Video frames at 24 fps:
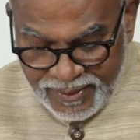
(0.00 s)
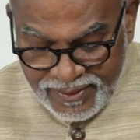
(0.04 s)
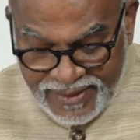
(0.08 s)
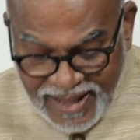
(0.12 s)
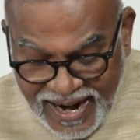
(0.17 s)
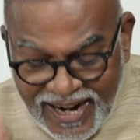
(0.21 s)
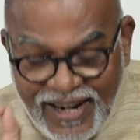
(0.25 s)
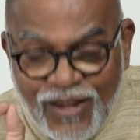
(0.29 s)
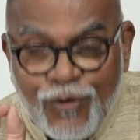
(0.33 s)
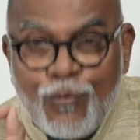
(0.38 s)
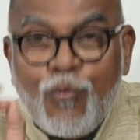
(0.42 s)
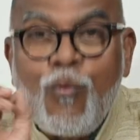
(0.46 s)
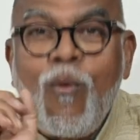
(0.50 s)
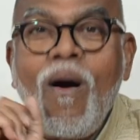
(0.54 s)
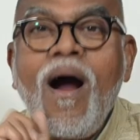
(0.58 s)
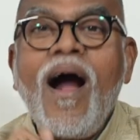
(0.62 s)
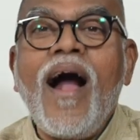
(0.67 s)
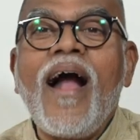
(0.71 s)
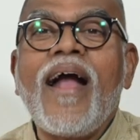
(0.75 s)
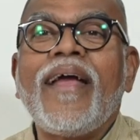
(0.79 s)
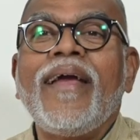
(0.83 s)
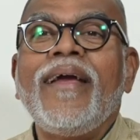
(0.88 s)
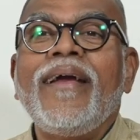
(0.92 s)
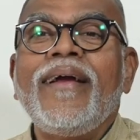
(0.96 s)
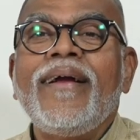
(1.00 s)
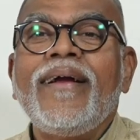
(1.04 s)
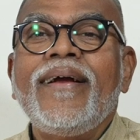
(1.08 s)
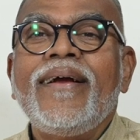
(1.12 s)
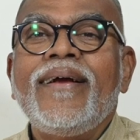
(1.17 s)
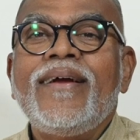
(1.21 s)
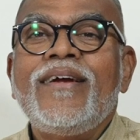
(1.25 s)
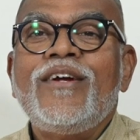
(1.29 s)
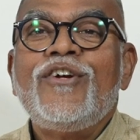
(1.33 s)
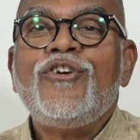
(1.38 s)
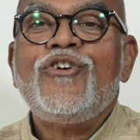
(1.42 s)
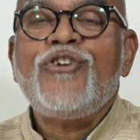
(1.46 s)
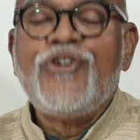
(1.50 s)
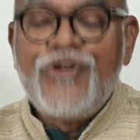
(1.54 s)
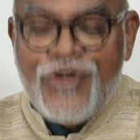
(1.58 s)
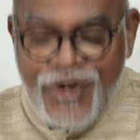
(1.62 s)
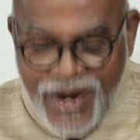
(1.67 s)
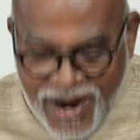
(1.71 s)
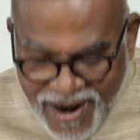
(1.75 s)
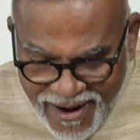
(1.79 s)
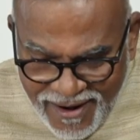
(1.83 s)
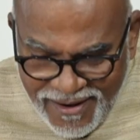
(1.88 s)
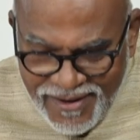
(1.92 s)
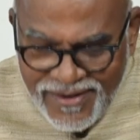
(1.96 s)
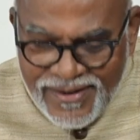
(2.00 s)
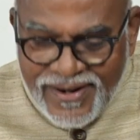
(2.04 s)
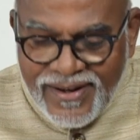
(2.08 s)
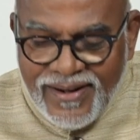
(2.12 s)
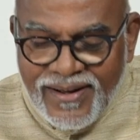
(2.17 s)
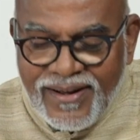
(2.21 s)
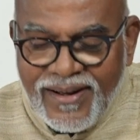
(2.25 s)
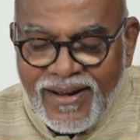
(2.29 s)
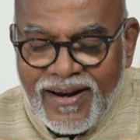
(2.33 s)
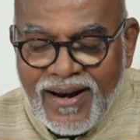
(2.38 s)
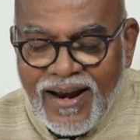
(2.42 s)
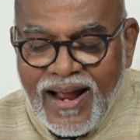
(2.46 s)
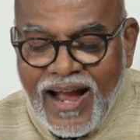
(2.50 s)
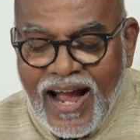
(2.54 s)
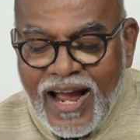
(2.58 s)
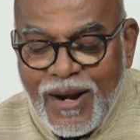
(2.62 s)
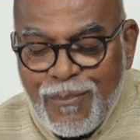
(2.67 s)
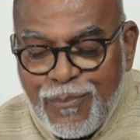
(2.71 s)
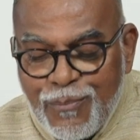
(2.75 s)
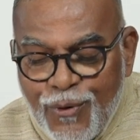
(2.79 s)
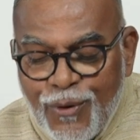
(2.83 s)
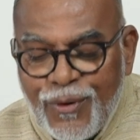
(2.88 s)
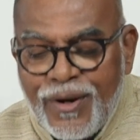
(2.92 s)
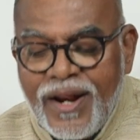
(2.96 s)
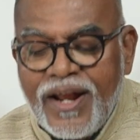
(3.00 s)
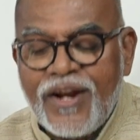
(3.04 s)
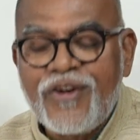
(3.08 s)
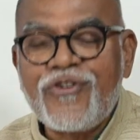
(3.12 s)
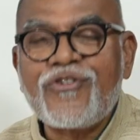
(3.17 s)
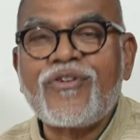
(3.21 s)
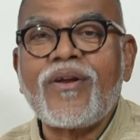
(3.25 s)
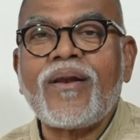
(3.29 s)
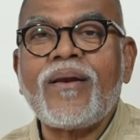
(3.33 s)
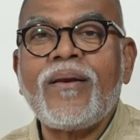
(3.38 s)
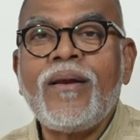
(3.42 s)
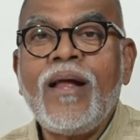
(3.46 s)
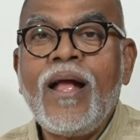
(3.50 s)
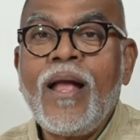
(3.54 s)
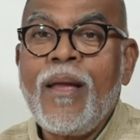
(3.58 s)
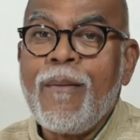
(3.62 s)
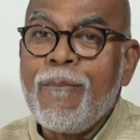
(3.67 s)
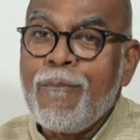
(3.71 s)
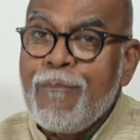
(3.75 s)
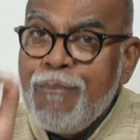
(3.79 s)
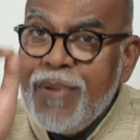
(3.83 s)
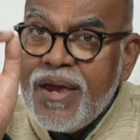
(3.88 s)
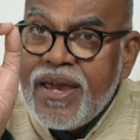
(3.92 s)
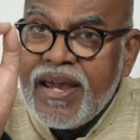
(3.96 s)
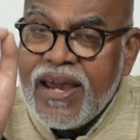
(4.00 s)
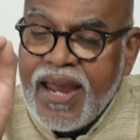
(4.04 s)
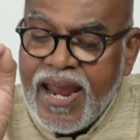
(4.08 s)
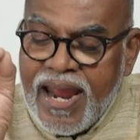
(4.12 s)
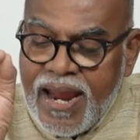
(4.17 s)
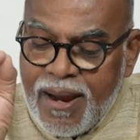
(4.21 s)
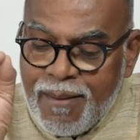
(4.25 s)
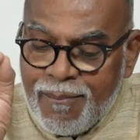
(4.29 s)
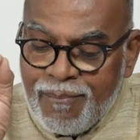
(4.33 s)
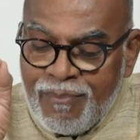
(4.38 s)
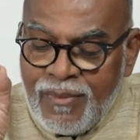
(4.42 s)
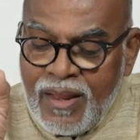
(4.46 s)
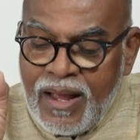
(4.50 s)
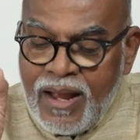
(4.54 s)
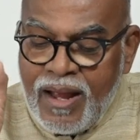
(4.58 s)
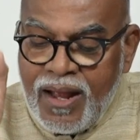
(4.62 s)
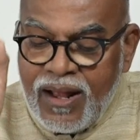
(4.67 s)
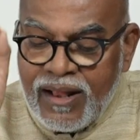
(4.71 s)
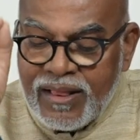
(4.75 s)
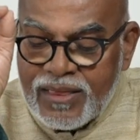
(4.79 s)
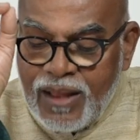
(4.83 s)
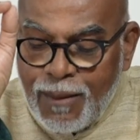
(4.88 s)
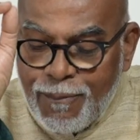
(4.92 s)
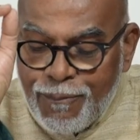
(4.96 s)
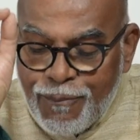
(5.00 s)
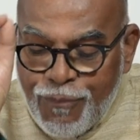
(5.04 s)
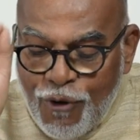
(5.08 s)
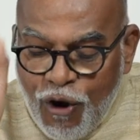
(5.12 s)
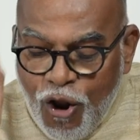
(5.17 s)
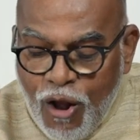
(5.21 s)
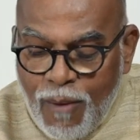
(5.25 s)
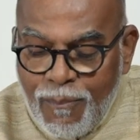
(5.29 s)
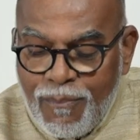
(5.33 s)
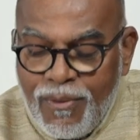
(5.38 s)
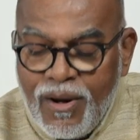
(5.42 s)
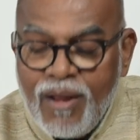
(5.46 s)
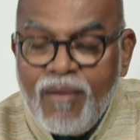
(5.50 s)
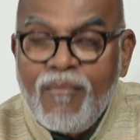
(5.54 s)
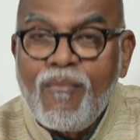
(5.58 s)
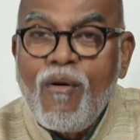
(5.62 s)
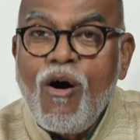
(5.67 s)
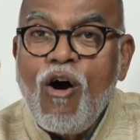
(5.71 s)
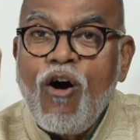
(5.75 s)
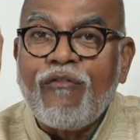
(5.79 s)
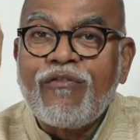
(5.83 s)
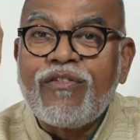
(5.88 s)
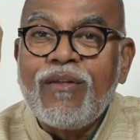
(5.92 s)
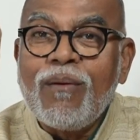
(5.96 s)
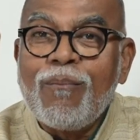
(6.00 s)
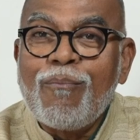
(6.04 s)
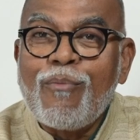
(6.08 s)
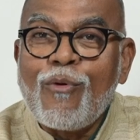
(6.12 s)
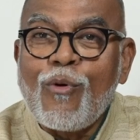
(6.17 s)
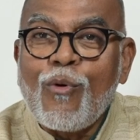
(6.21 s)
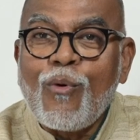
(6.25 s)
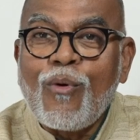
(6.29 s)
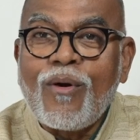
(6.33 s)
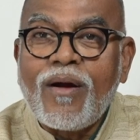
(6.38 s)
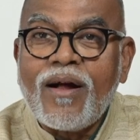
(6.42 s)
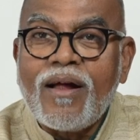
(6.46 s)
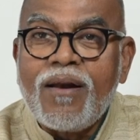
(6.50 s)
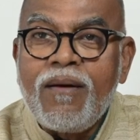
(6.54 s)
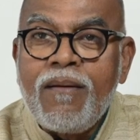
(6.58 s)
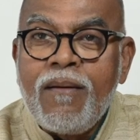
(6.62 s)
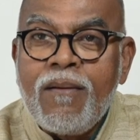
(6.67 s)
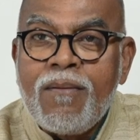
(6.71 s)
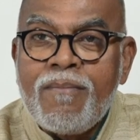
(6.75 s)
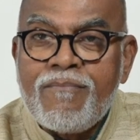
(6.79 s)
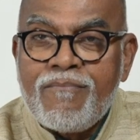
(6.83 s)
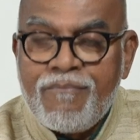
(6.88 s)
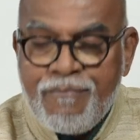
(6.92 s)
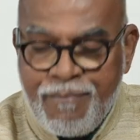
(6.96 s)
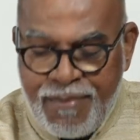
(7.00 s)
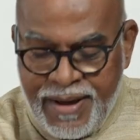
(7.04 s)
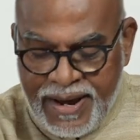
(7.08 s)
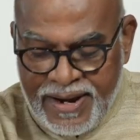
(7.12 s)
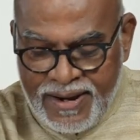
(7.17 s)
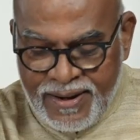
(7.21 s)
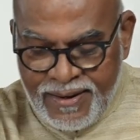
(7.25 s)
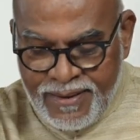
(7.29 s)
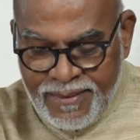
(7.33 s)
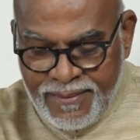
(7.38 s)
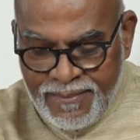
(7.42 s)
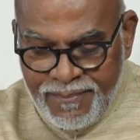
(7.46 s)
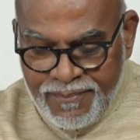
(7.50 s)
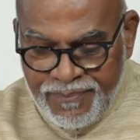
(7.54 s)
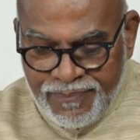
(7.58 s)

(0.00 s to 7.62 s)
That is why shelter and protection became the problem of the broken men.